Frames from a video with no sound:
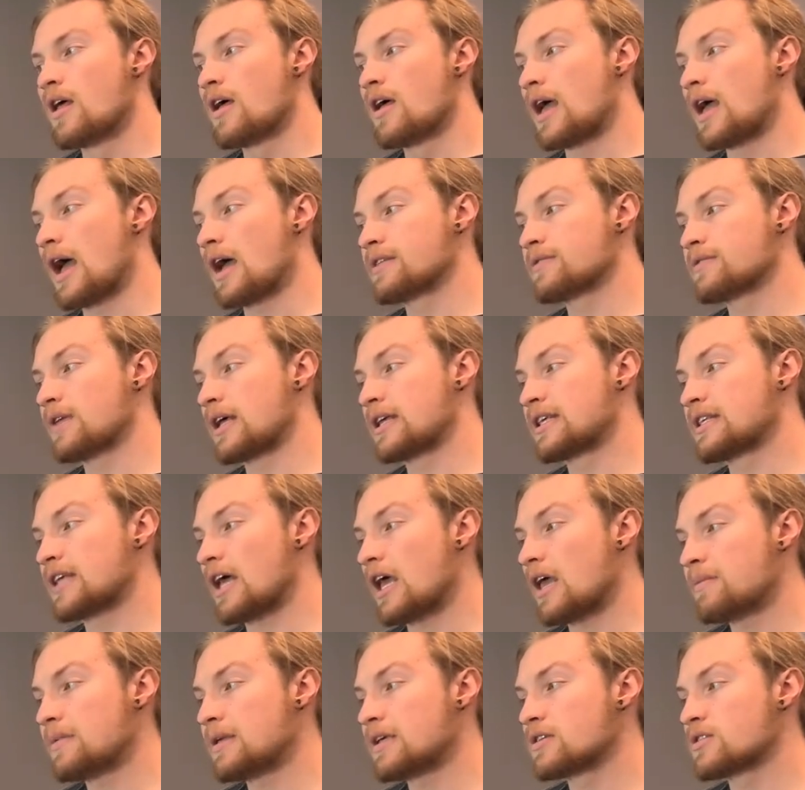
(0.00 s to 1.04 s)
It has a
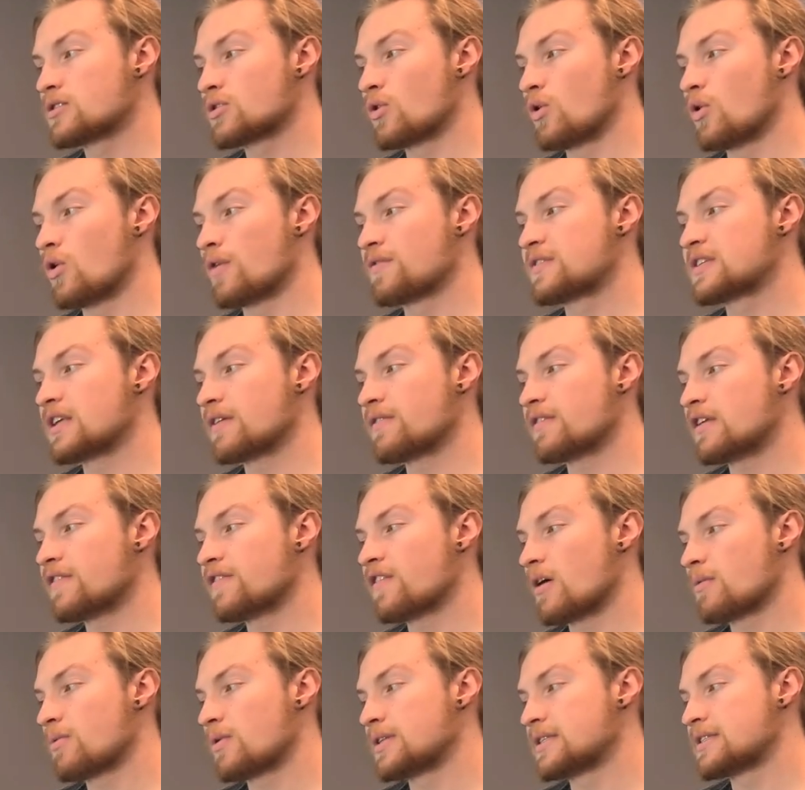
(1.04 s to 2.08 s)
gaming score of
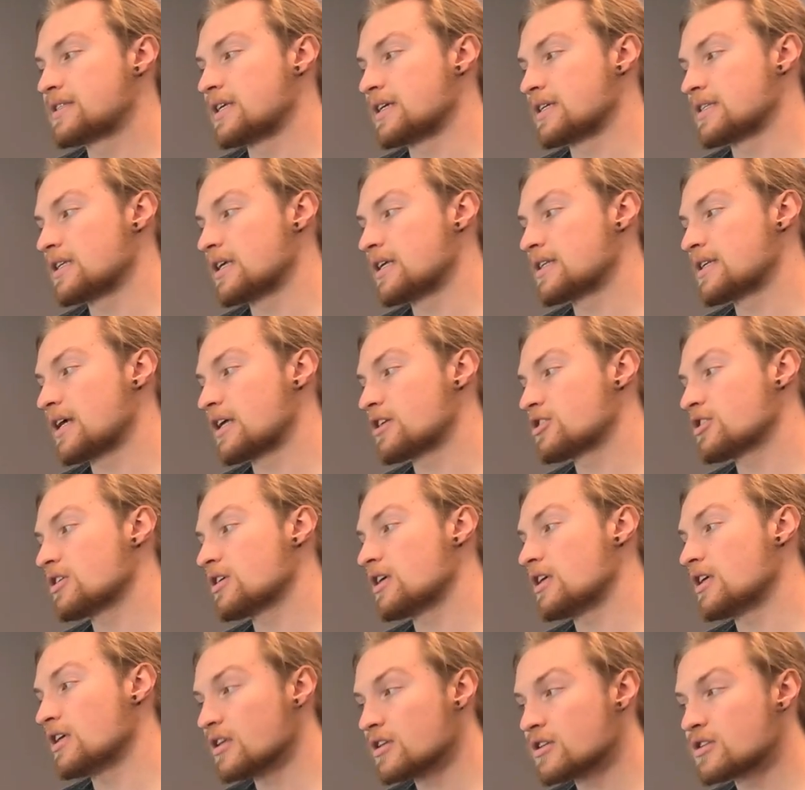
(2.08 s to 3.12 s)
75.6. It's
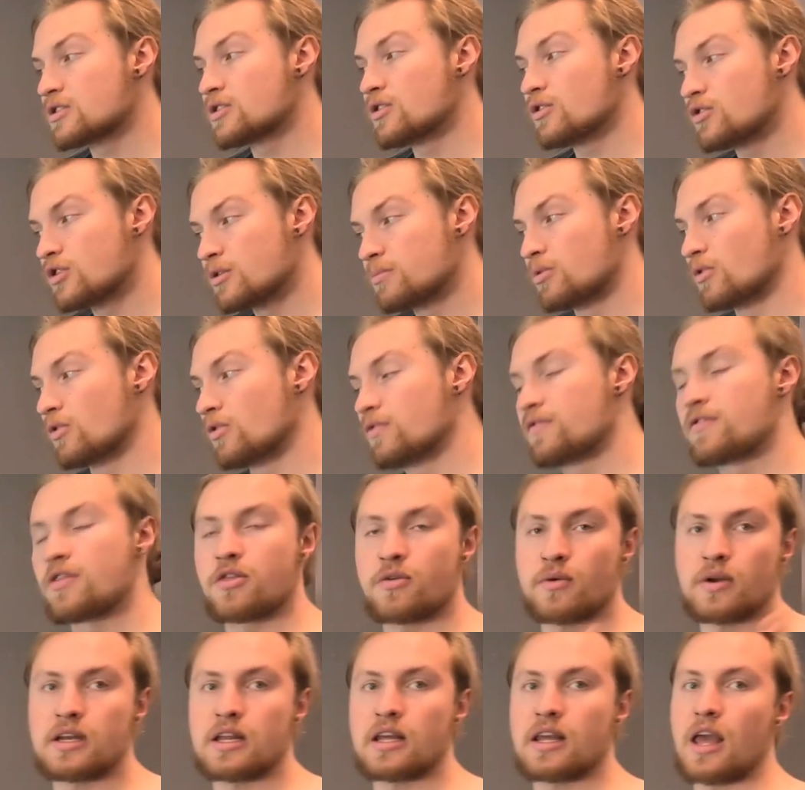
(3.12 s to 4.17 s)
actually suitable for
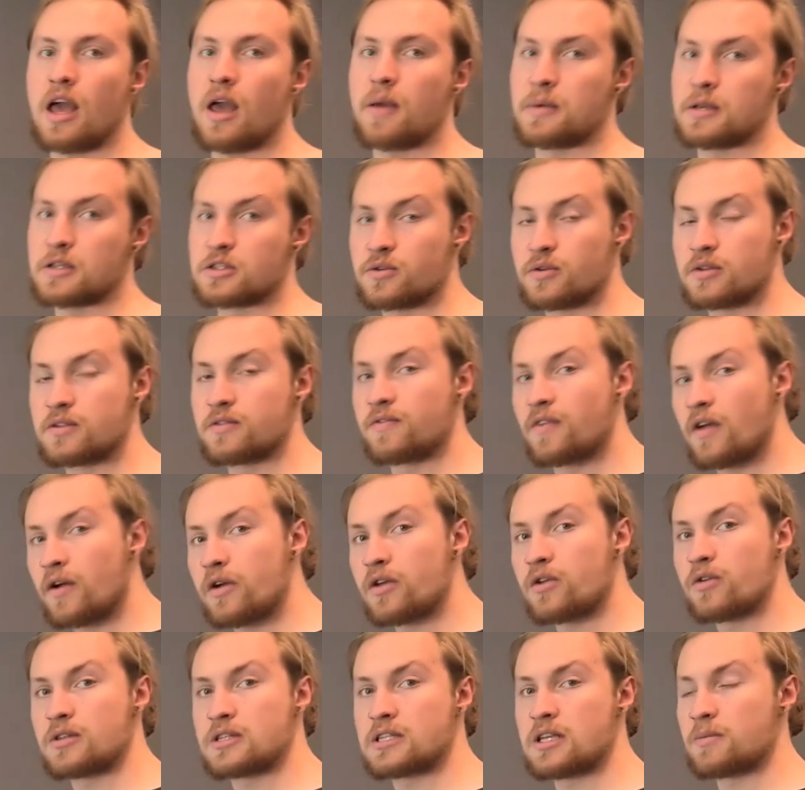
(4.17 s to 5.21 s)
3D gaming, so it's a very
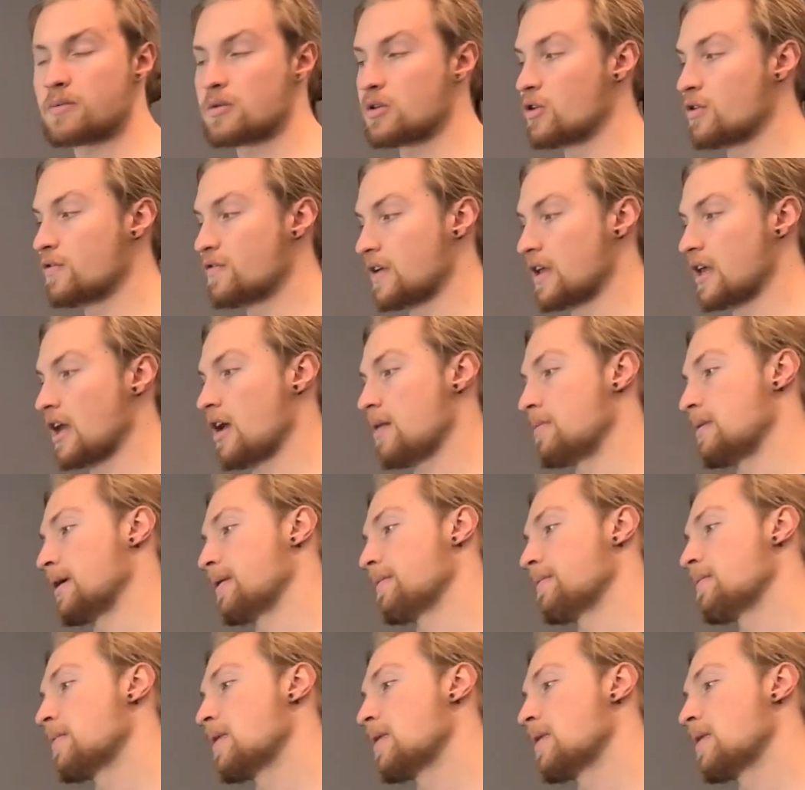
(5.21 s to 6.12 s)
good CPU for gaming.